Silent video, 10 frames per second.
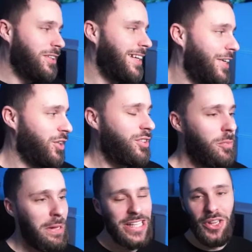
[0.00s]
this hand, it looks like
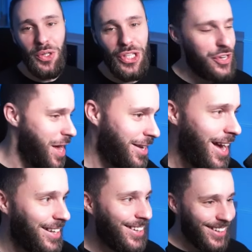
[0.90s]
I'm playing a Lugia deck.
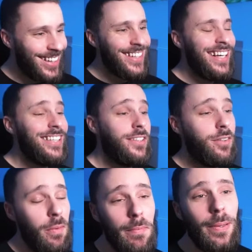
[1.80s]
Hey, seems
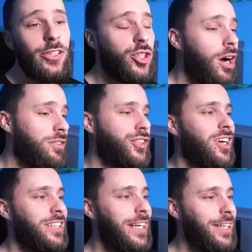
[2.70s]
like I'm playing
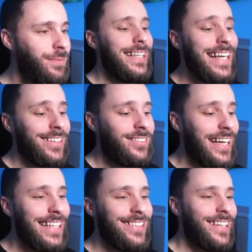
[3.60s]
Charizard here. And yes,
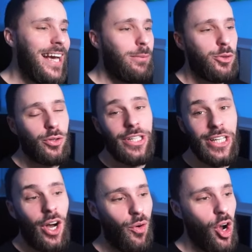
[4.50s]
that is a
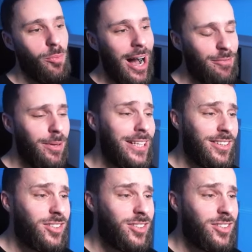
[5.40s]
Capturing Aroma. I haven't played this